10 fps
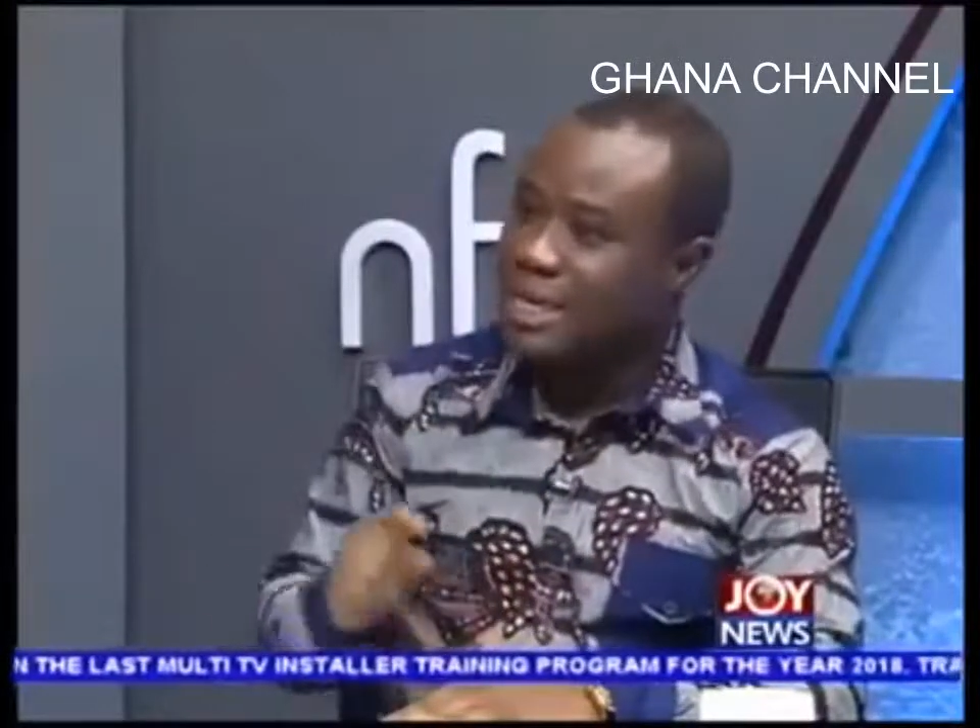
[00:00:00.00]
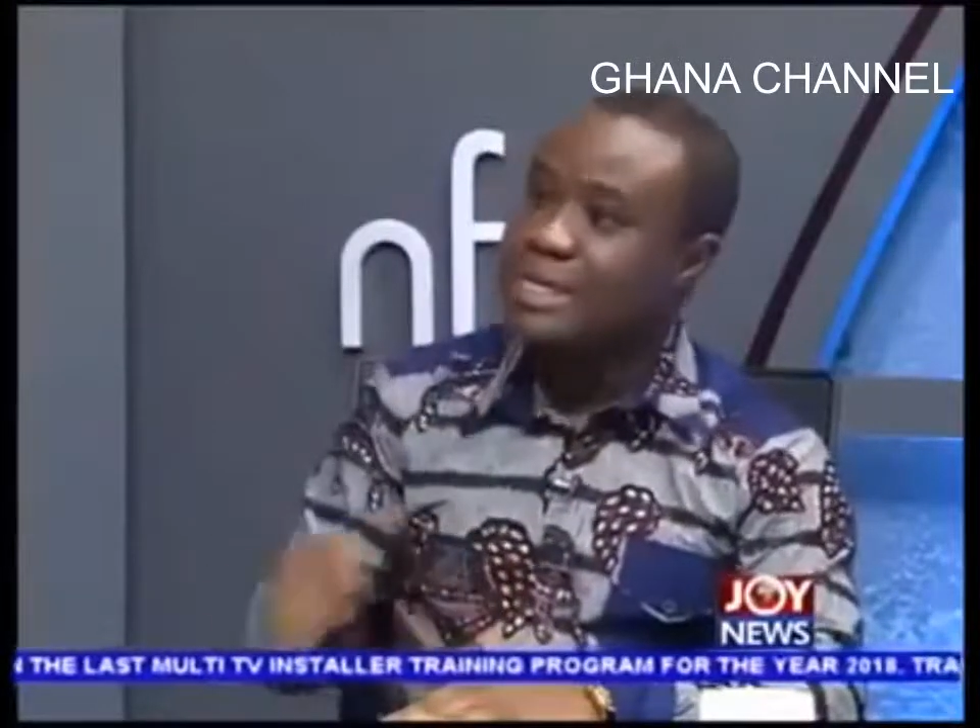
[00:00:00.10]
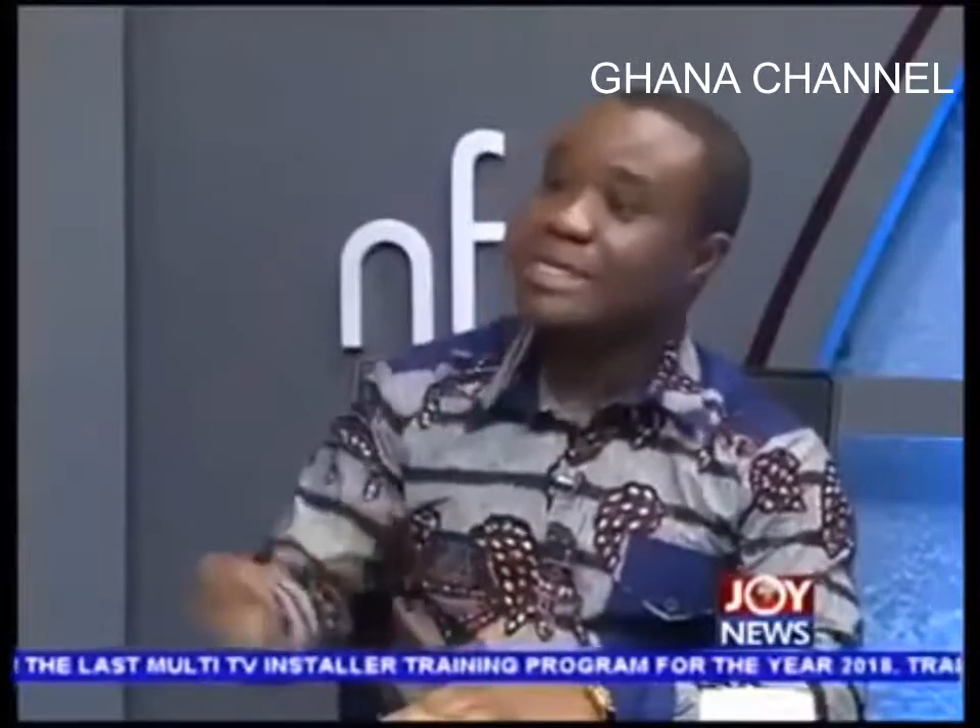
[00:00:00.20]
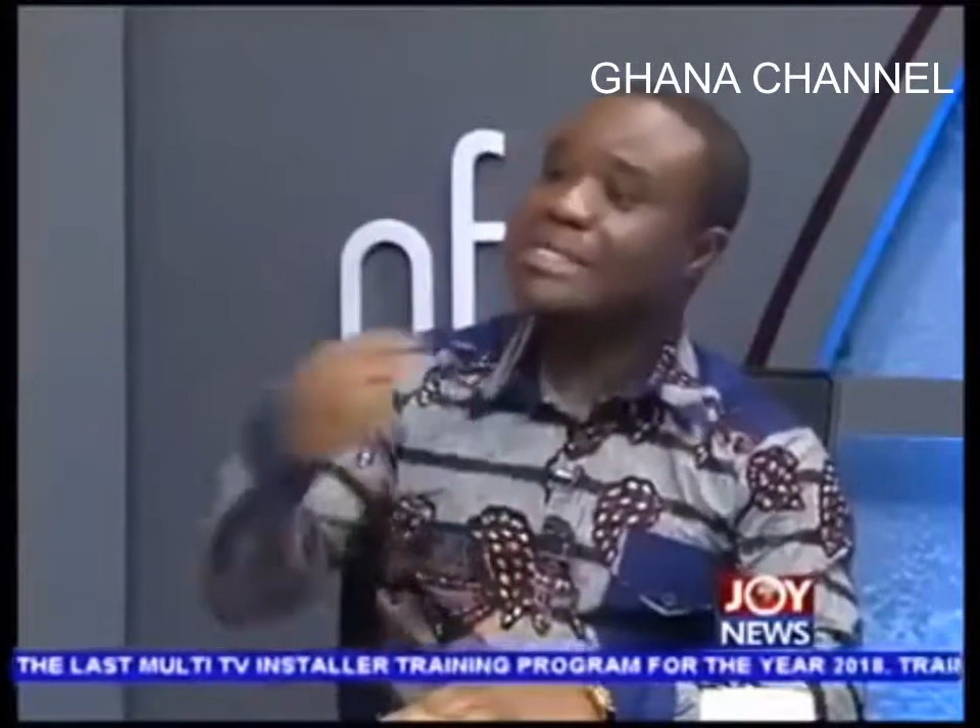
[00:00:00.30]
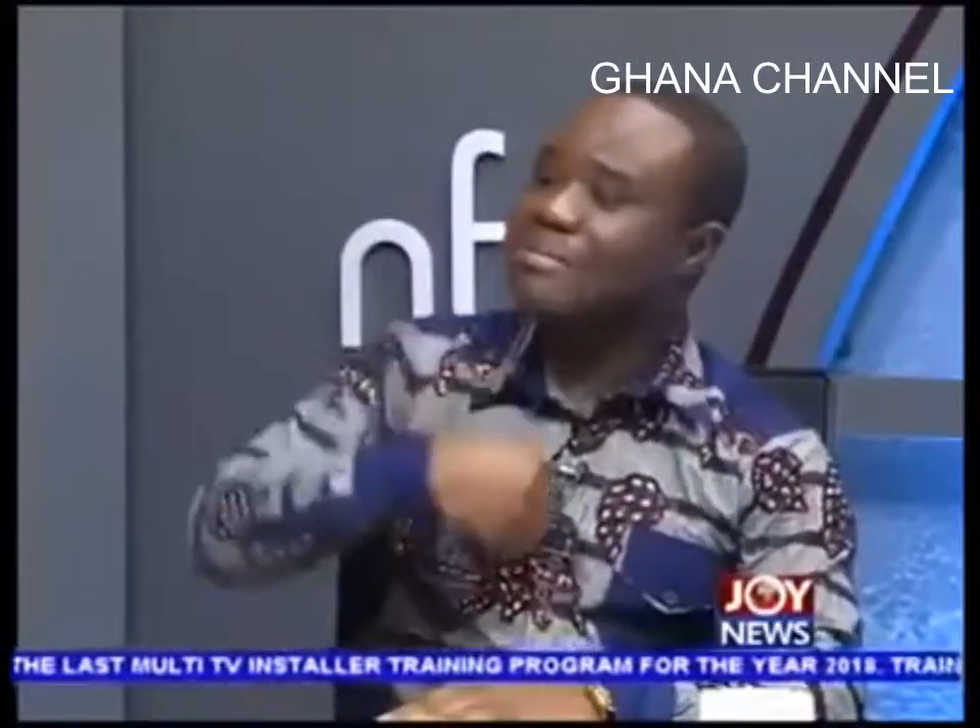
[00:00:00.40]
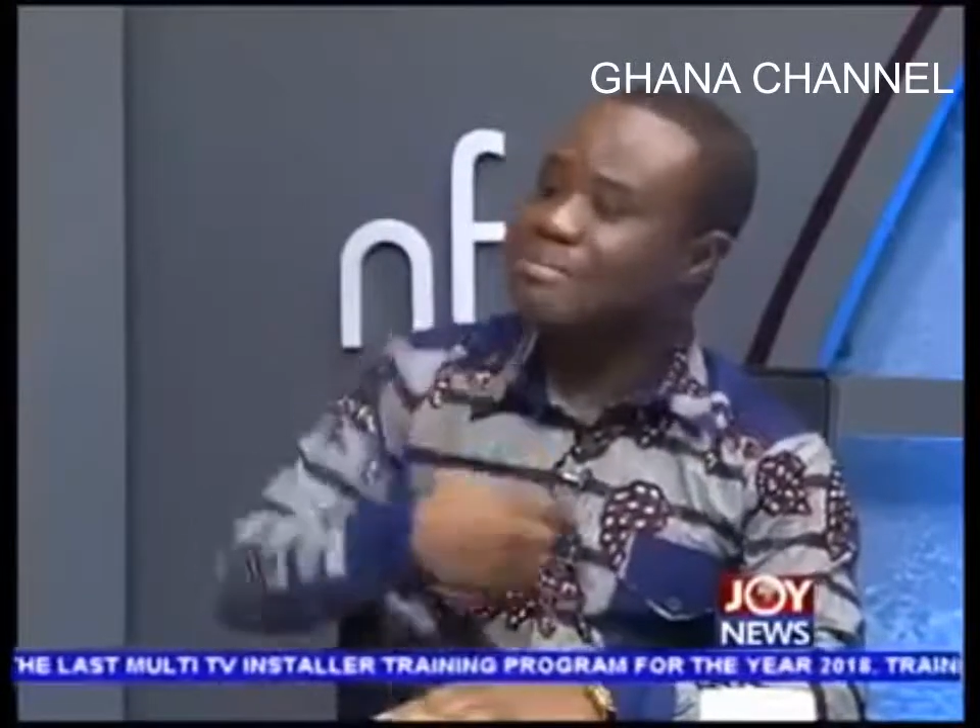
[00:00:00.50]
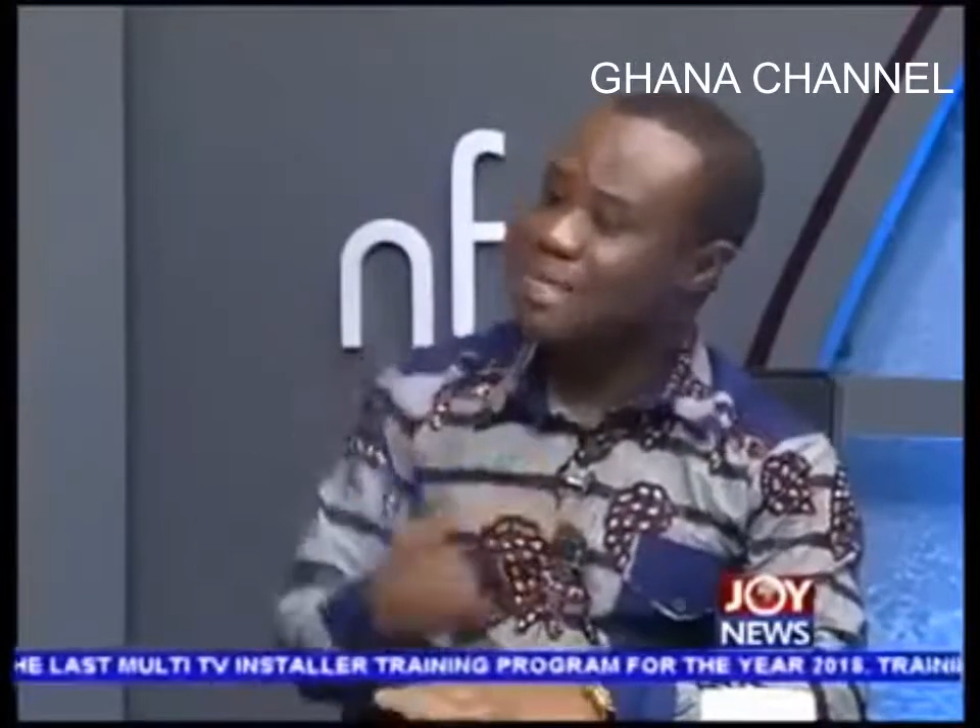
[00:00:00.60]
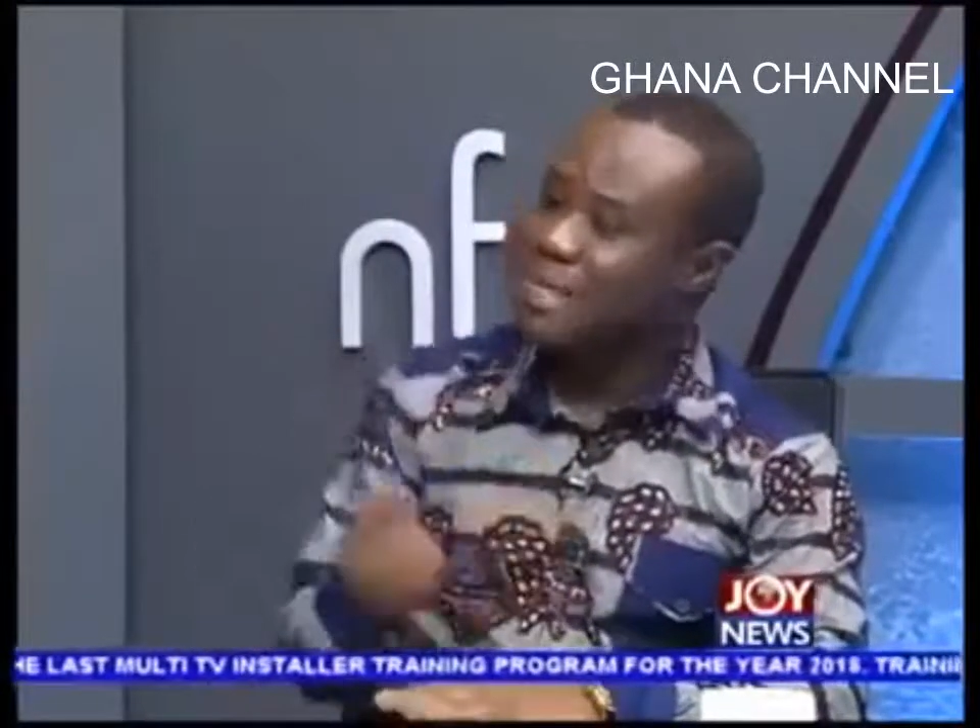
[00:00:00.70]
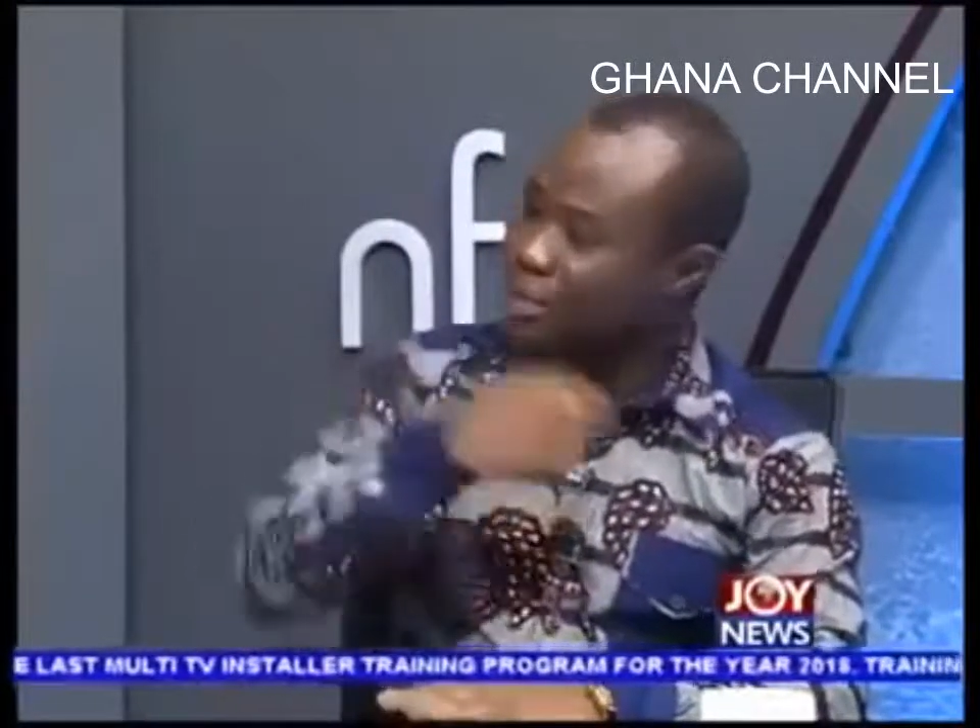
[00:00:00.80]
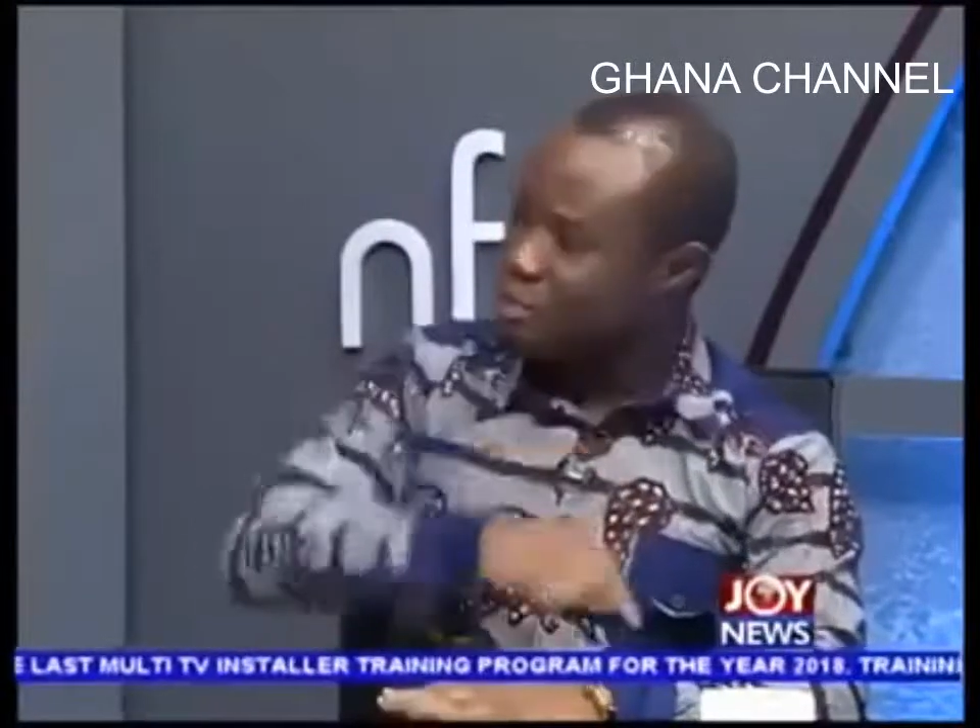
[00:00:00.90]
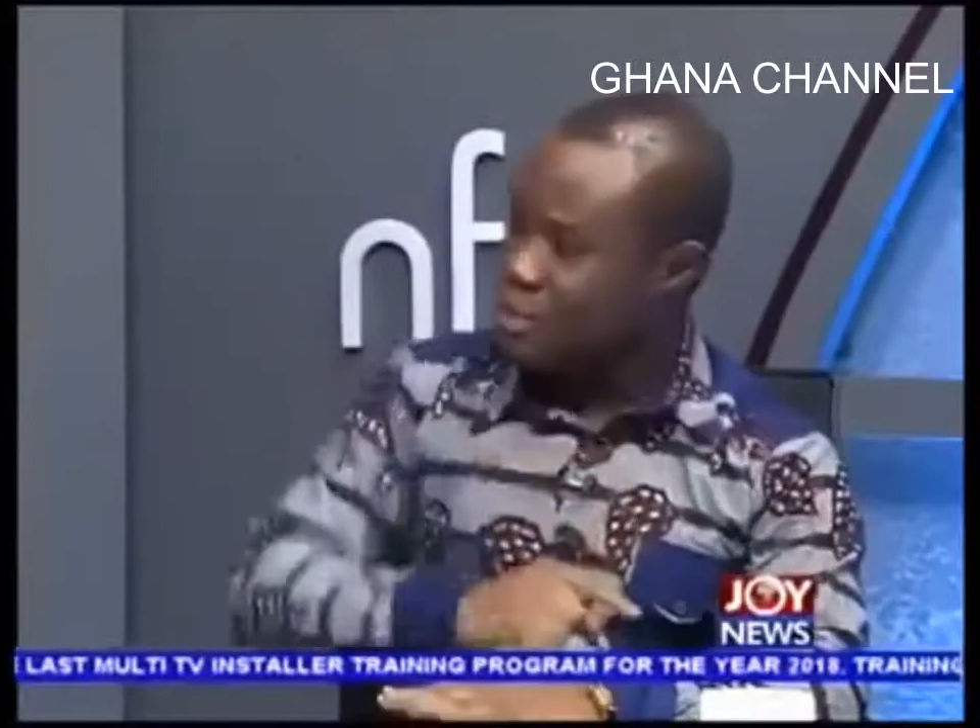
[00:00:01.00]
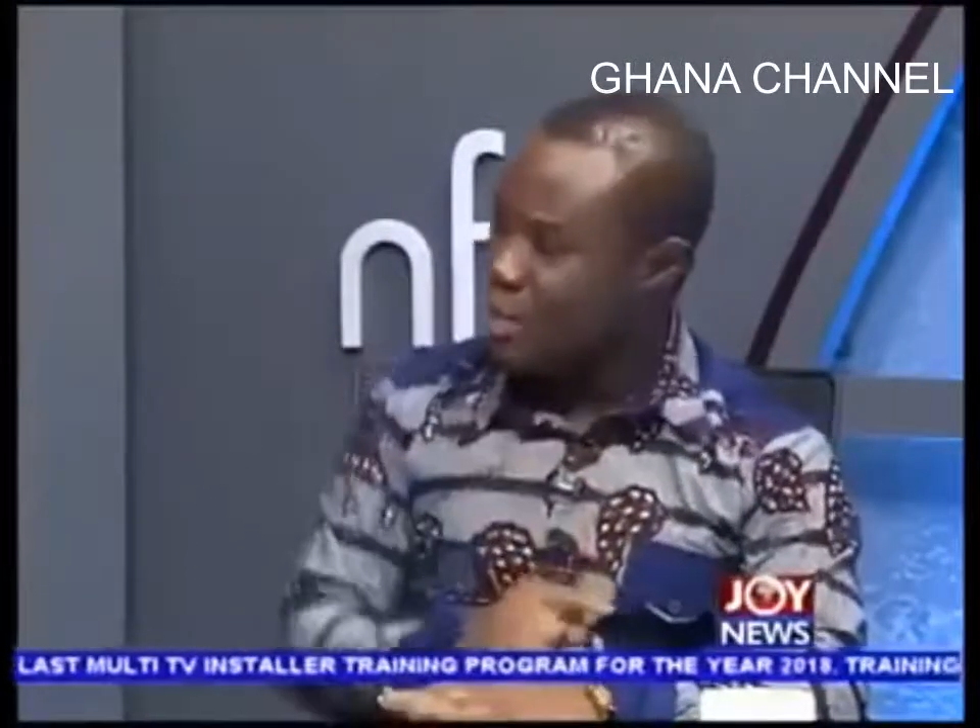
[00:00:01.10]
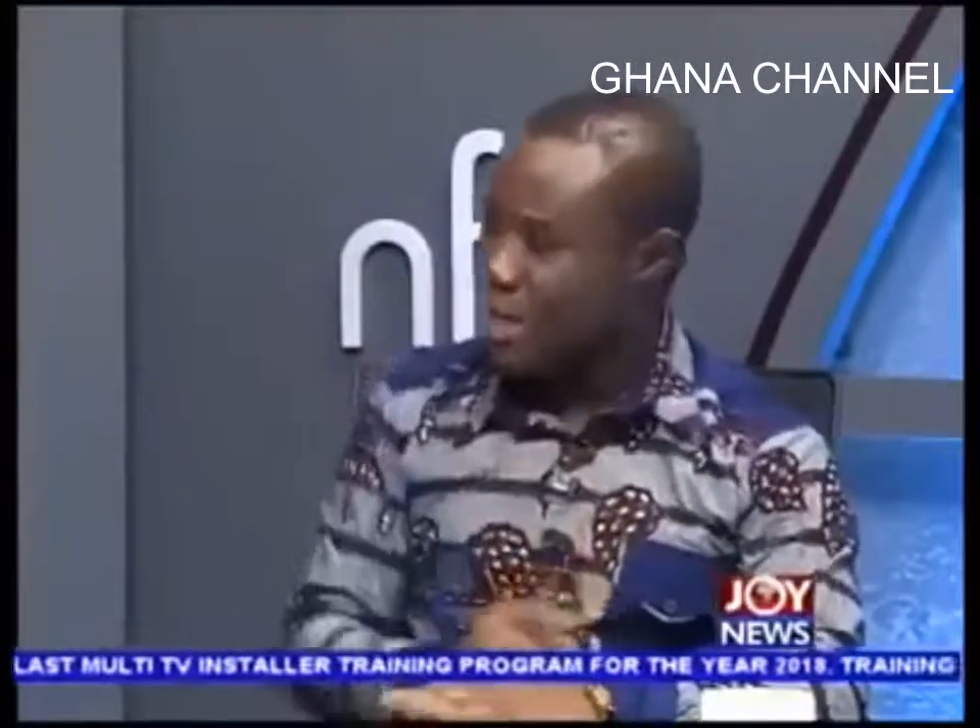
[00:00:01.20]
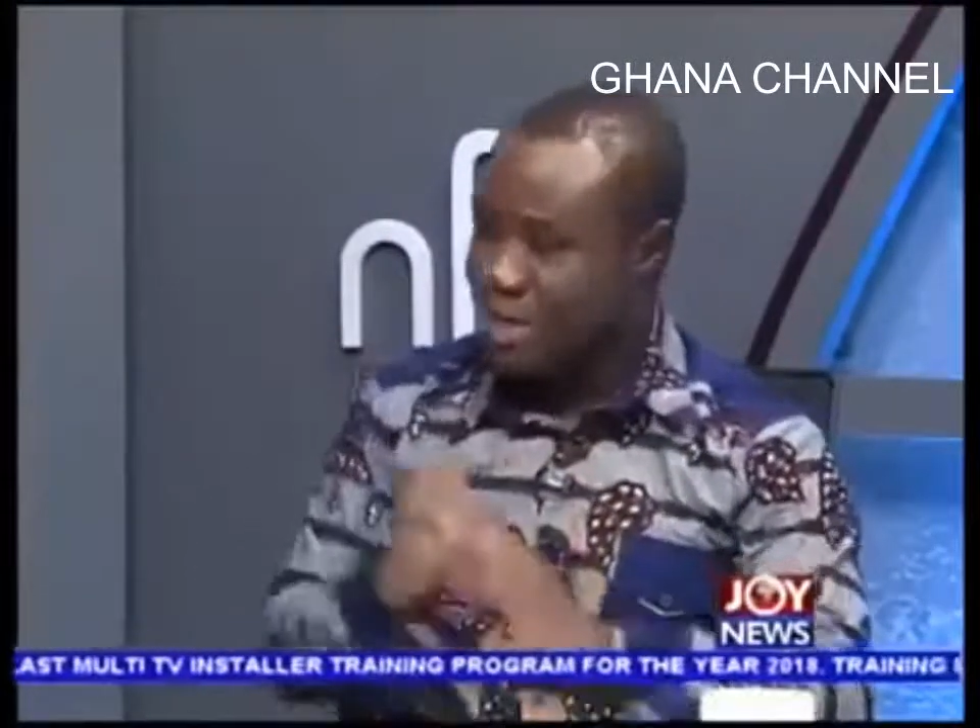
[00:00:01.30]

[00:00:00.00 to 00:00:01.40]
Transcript: in the same breath as we were.